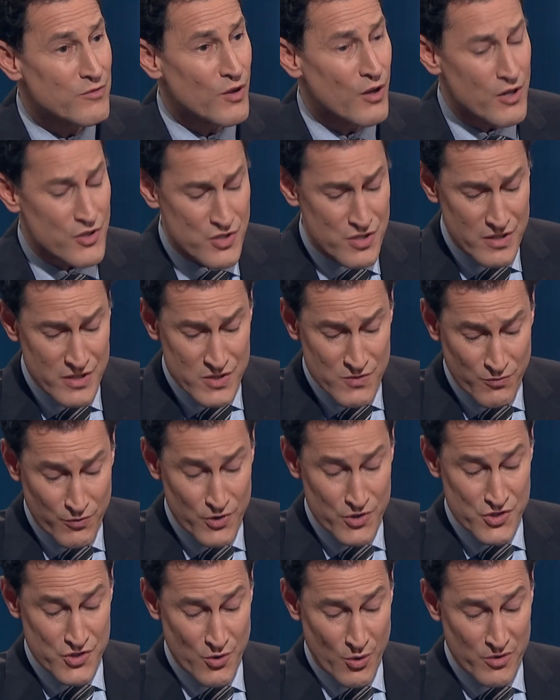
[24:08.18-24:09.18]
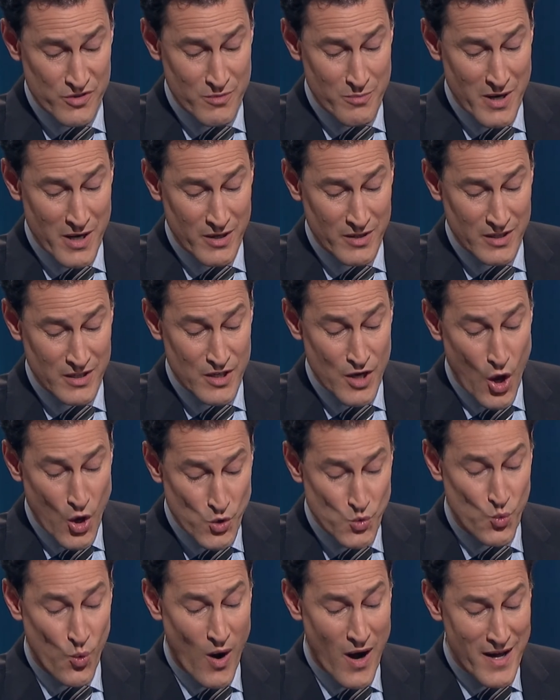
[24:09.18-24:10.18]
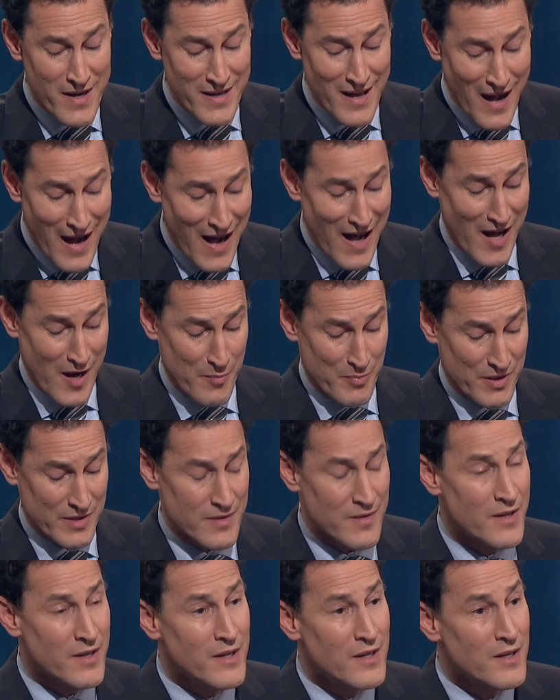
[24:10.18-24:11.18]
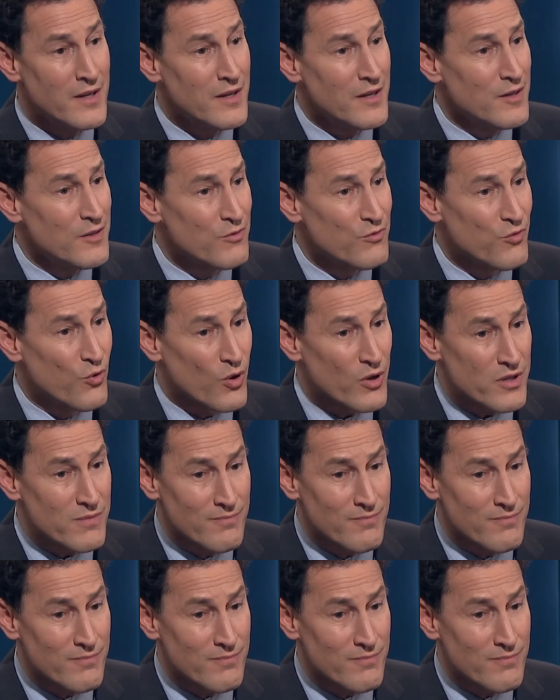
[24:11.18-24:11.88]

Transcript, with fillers: launched this first North American yuan hub for